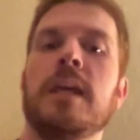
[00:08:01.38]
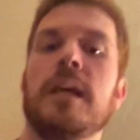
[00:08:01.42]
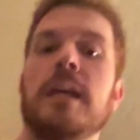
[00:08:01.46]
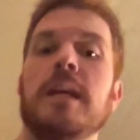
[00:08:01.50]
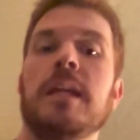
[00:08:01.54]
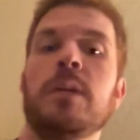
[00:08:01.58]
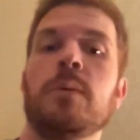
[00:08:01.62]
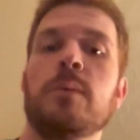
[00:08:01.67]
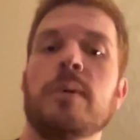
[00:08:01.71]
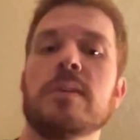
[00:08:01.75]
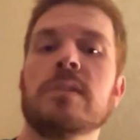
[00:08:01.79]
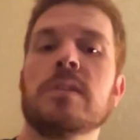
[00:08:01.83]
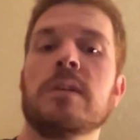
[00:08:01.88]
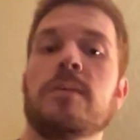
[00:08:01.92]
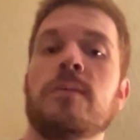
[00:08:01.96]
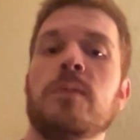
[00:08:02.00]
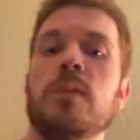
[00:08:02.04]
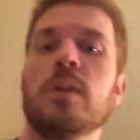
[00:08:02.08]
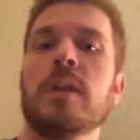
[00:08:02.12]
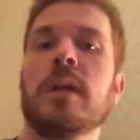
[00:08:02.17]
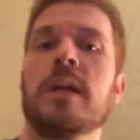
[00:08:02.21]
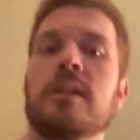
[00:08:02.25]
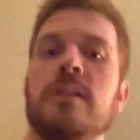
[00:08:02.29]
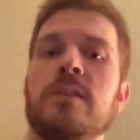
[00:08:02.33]
Anyways, if
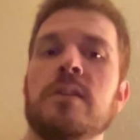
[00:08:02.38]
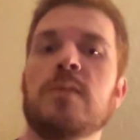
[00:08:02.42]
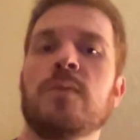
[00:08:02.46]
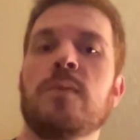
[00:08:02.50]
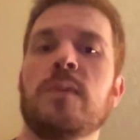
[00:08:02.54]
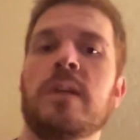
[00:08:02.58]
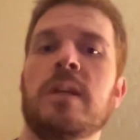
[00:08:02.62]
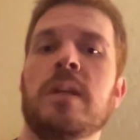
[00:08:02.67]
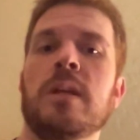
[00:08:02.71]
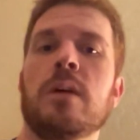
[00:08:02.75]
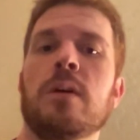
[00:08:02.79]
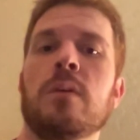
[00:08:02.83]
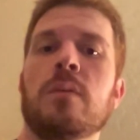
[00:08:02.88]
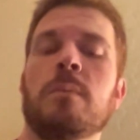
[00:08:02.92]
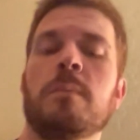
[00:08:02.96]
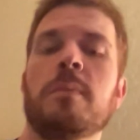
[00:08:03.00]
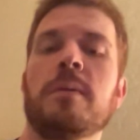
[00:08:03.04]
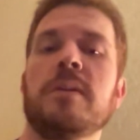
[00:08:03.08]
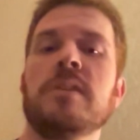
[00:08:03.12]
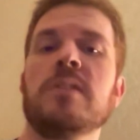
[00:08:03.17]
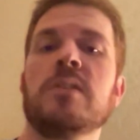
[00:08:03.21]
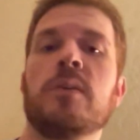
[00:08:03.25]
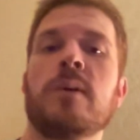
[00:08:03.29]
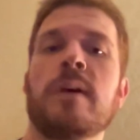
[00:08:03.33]
you like this video,
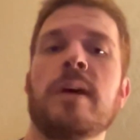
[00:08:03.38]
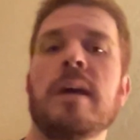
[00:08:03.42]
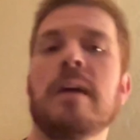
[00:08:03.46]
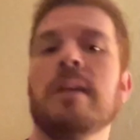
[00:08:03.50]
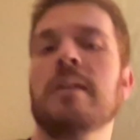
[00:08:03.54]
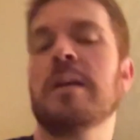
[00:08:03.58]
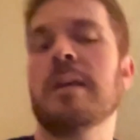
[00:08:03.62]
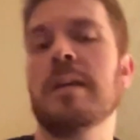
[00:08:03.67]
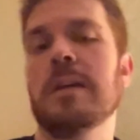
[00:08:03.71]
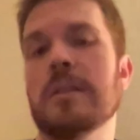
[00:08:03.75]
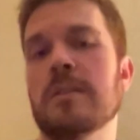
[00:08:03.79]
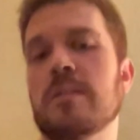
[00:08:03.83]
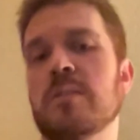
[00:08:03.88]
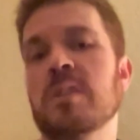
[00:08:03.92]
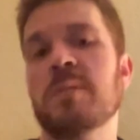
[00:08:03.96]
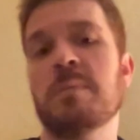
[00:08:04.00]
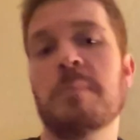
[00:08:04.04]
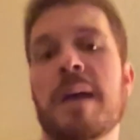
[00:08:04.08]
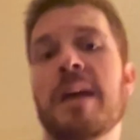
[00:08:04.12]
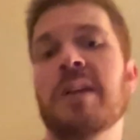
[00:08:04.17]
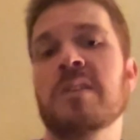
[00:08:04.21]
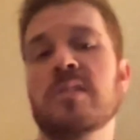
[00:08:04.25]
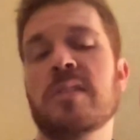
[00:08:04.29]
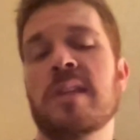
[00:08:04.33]
please go ahead and
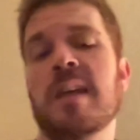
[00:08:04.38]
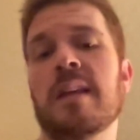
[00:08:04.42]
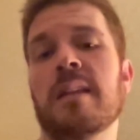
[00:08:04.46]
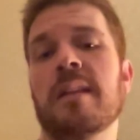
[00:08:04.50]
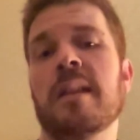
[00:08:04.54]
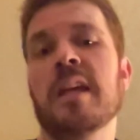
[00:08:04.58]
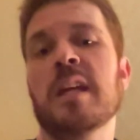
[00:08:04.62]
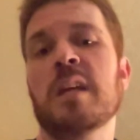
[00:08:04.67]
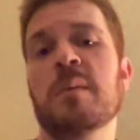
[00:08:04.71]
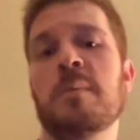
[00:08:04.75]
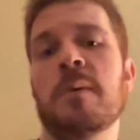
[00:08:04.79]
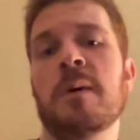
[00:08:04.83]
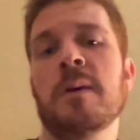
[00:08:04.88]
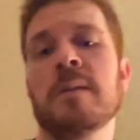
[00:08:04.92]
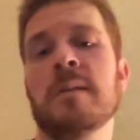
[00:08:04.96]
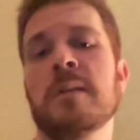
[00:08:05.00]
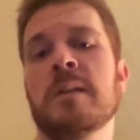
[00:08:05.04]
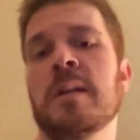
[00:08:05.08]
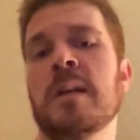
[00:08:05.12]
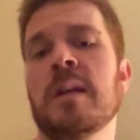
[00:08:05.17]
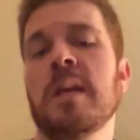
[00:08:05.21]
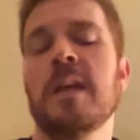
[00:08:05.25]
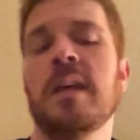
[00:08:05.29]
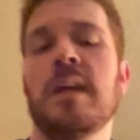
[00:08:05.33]
smash that like
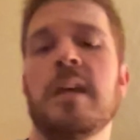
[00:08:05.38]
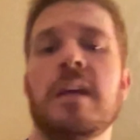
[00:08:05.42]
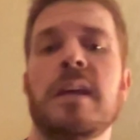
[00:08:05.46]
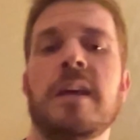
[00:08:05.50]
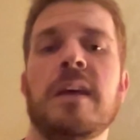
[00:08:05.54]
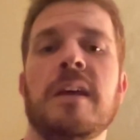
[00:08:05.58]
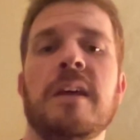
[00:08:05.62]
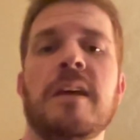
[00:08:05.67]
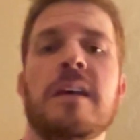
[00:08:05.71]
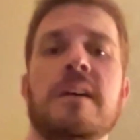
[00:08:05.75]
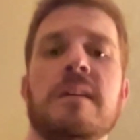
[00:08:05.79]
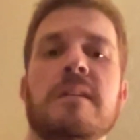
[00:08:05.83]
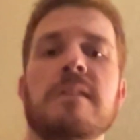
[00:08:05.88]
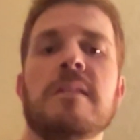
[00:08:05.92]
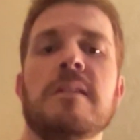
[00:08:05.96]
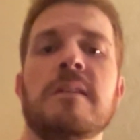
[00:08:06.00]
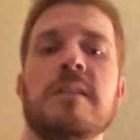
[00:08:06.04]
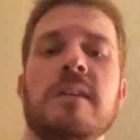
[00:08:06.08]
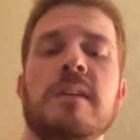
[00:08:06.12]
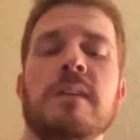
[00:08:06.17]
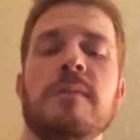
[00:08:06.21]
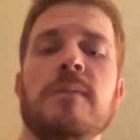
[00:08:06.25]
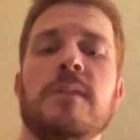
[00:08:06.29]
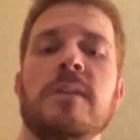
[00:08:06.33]
button. And
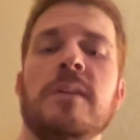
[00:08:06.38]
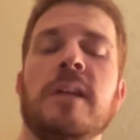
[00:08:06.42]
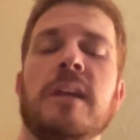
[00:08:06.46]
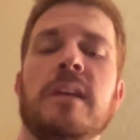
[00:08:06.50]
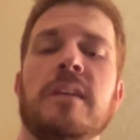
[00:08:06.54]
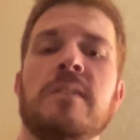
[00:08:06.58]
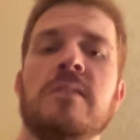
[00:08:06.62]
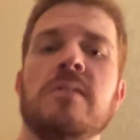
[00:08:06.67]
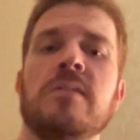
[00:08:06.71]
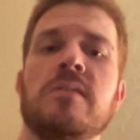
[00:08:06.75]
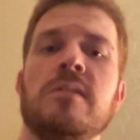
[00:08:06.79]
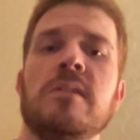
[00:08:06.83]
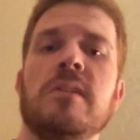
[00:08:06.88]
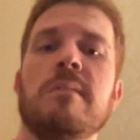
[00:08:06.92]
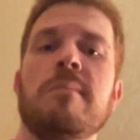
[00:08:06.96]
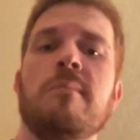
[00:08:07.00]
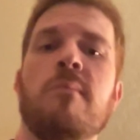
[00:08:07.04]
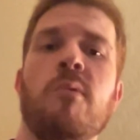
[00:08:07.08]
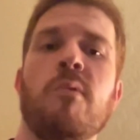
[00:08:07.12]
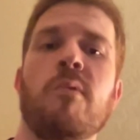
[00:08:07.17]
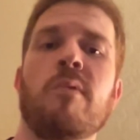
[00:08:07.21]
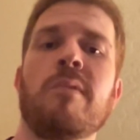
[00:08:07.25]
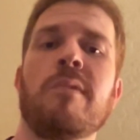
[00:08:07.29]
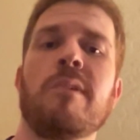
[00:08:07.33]
if you'd like to see
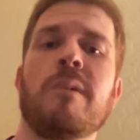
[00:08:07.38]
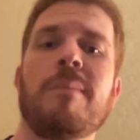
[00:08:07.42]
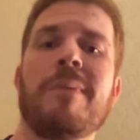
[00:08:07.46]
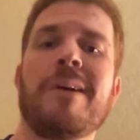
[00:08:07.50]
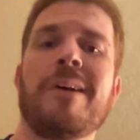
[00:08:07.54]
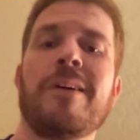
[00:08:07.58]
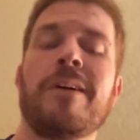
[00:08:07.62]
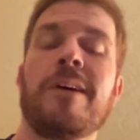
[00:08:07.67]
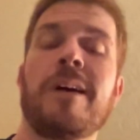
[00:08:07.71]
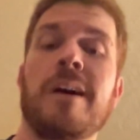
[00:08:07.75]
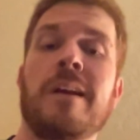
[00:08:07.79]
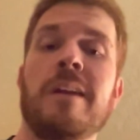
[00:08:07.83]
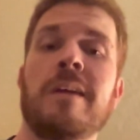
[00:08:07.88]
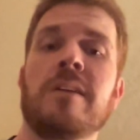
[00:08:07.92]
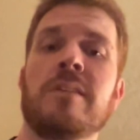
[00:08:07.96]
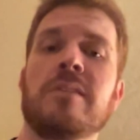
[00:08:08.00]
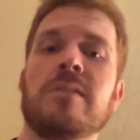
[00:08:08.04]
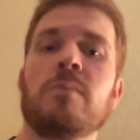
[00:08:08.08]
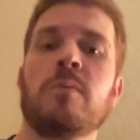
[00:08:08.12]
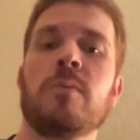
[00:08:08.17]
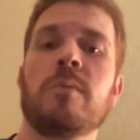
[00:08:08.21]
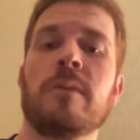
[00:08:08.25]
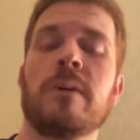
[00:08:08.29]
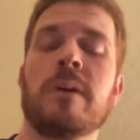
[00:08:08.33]
more about
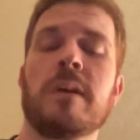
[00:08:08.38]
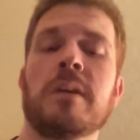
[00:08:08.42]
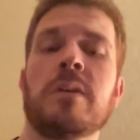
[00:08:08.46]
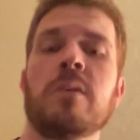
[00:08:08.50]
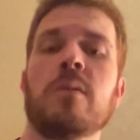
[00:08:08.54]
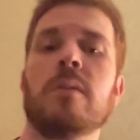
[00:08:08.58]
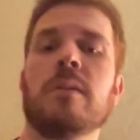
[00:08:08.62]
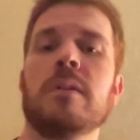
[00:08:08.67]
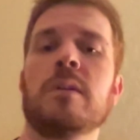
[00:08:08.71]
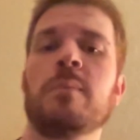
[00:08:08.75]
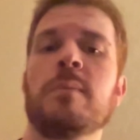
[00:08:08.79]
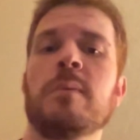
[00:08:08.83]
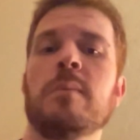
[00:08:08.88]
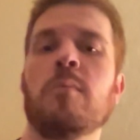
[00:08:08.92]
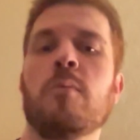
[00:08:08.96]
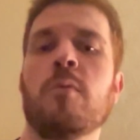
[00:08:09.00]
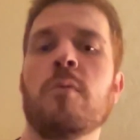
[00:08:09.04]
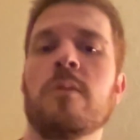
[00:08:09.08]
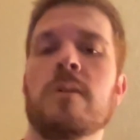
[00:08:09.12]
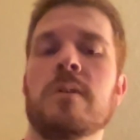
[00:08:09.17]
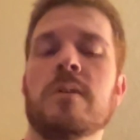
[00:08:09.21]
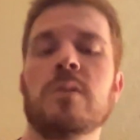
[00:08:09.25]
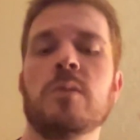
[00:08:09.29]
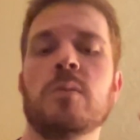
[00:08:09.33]
Onyx, where I go a little bit
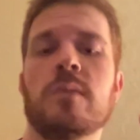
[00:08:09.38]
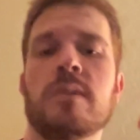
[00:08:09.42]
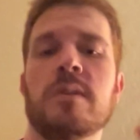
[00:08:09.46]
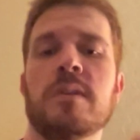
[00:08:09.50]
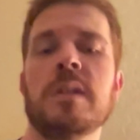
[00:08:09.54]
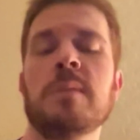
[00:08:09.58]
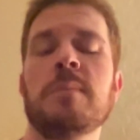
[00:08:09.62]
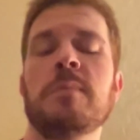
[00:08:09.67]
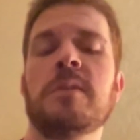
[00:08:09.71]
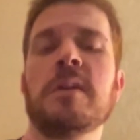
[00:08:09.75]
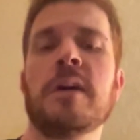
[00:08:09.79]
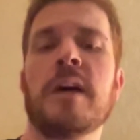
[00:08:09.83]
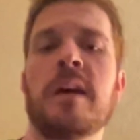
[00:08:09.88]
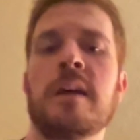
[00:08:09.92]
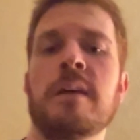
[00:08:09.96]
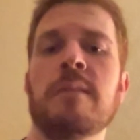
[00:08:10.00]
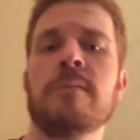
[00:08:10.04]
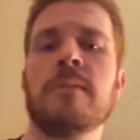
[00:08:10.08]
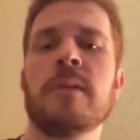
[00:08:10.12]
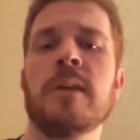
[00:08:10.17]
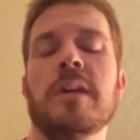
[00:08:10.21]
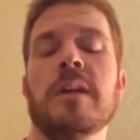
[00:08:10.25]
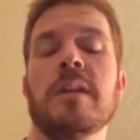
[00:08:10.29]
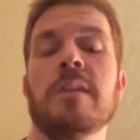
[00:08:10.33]
more into a deep
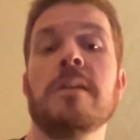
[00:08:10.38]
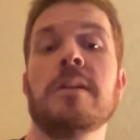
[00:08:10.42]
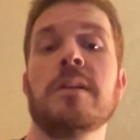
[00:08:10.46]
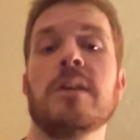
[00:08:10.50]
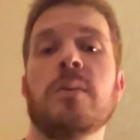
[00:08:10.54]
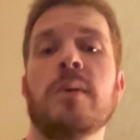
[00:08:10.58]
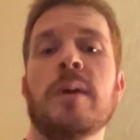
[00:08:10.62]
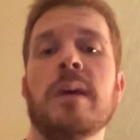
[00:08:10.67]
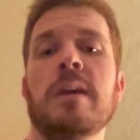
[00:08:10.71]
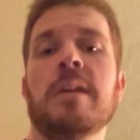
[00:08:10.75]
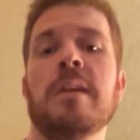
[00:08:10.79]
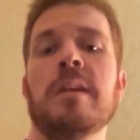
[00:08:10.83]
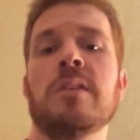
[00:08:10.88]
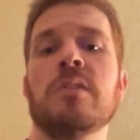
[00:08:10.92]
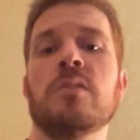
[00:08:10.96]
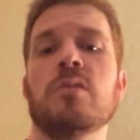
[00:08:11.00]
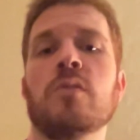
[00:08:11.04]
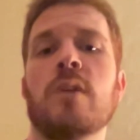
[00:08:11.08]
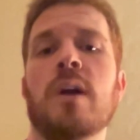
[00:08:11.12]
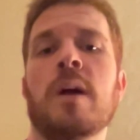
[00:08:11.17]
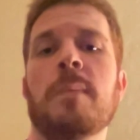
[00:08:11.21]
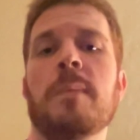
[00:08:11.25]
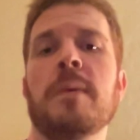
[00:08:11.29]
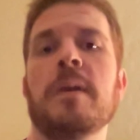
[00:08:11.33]
dive, then go ahead and
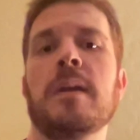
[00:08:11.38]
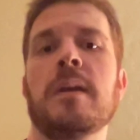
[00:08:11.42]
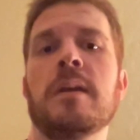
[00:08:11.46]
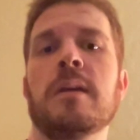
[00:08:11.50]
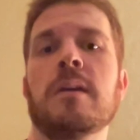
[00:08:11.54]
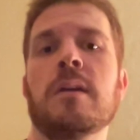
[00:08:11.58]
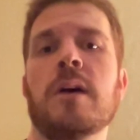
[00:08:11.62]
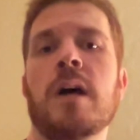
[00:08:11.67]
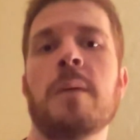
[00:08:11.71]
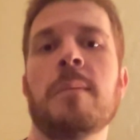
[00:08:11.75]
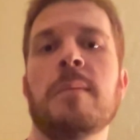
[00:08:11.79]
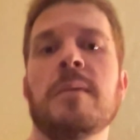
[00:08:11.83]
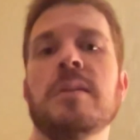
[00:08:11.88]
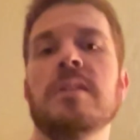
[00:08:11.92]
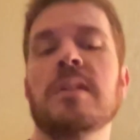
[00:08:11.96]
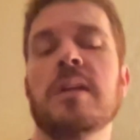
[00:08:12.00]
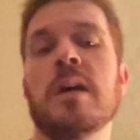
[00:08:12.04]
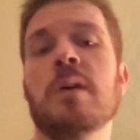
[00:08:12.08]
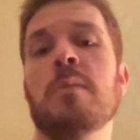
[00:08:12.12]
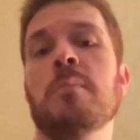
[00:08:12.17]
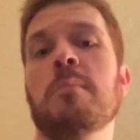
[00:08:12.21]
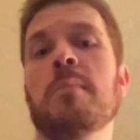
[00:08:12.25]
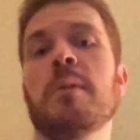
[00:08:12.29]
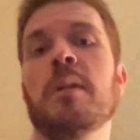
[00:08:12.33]
drop a comment
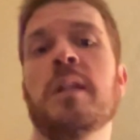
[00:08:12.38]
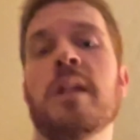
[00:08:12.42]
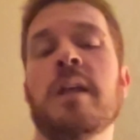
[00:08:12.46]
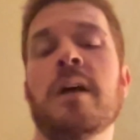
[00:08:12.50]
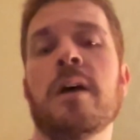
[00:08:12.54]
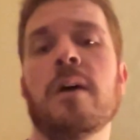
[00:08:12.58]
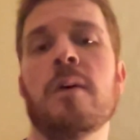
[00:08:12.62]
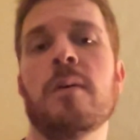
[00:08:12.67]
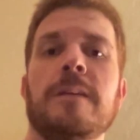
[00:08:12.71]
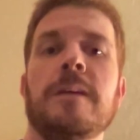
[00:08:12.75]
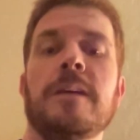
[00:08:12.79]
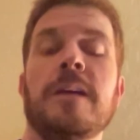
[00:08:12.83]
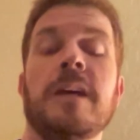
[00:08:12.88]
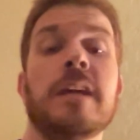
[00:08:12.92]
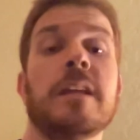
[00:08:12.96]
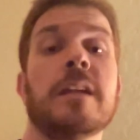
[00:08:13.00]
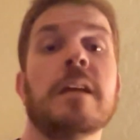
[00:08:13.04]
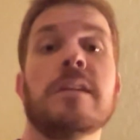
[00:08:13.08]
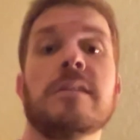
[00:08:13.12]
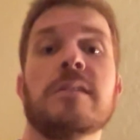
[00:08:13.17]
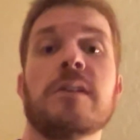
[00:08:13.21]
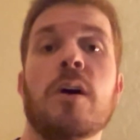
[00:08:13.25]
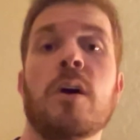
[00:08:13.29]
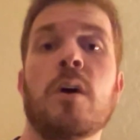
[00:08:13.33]
down below. And
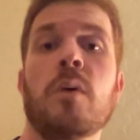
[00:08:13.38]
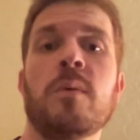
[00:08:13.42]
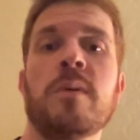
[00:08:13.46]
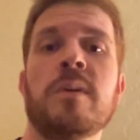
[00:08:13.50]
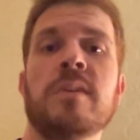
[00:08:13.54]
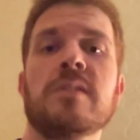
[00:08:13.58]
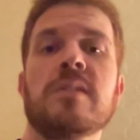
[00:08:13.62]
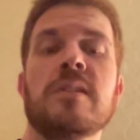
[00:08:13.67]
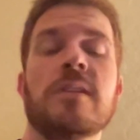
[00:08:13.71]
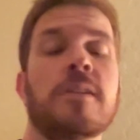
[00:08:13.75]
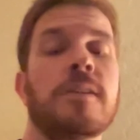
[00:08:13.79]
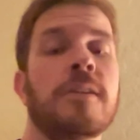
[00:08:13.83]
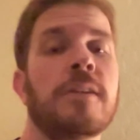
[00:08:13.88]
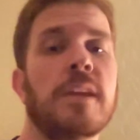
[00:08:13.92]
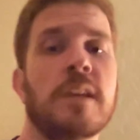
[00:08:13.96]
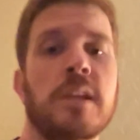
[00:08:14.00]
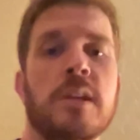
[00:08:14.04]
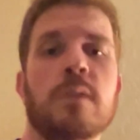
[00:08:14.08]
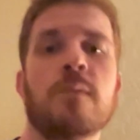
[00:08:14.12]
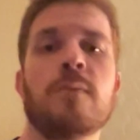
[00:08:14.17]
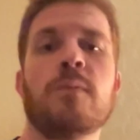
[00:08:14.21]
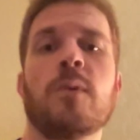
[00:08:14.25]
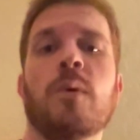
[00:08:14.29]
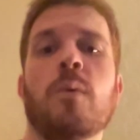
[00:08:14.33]
as always,
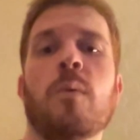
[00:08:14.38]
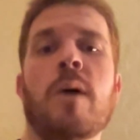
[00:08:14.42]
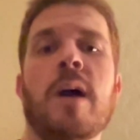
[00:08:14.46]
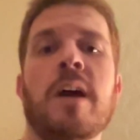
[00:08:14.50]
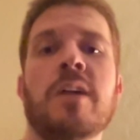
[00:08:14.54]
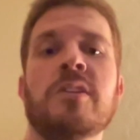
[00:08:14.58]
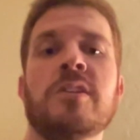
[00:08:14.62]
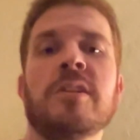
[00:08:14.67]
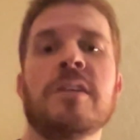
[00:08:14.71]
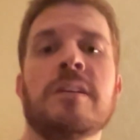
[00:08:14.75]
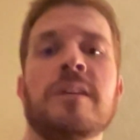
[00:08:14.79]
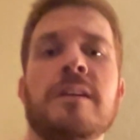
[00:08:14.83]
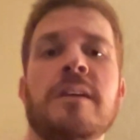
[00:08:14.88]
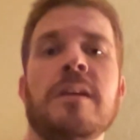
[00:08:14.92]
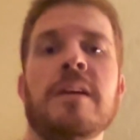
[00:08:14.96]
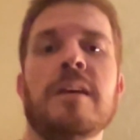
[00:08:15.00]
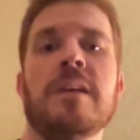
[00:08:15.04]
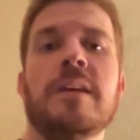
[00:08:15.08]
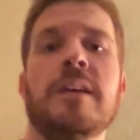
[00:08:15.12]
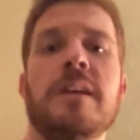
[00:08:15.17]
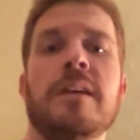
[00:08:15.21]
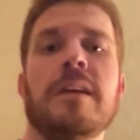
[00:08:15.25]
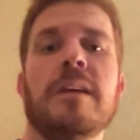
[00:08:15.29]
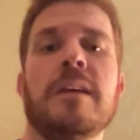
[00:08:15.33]
thank you for watching,
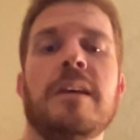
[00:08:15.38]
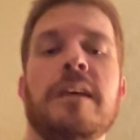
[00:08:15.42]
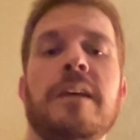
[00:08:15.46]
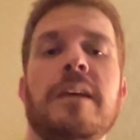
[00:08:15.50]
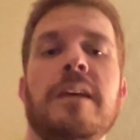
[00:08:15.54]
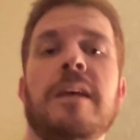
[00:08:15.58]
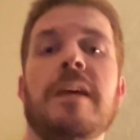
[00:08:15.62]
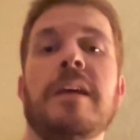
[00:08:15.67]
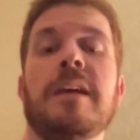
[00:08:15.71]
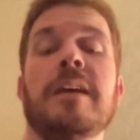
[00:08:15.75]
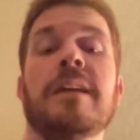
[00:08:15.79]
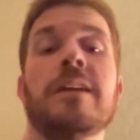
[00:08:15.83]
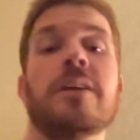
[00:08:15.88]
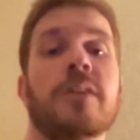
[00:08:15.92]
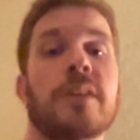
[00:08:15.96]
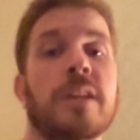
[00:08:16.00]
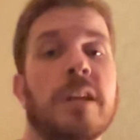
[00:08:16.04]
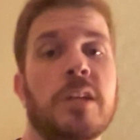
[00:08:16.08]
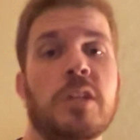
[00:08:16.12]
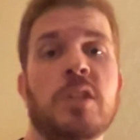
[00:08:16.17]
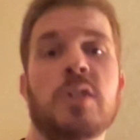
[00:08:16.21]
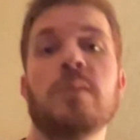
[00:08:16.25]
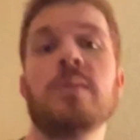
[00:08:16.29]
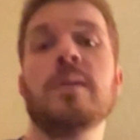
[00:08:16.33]
and I'll
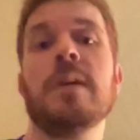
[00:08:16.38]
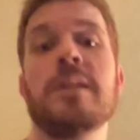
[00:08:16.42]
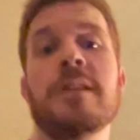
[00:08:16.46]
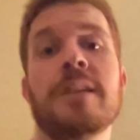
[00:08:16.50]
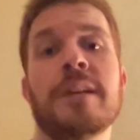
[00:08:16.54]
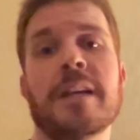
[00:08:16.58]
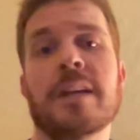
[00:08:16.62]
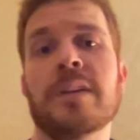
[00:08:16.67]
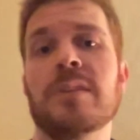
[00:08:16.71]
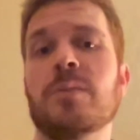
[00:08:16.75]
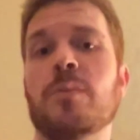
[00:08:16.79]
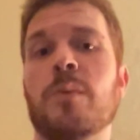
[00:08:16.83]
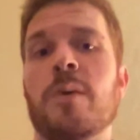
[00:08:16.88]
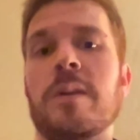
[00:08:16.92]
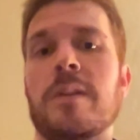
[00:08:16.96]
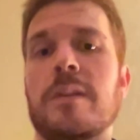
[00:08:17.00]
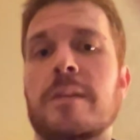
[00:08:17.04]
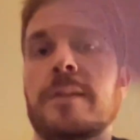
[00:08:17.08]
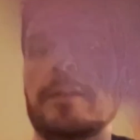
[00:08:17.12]
catch you in the next one.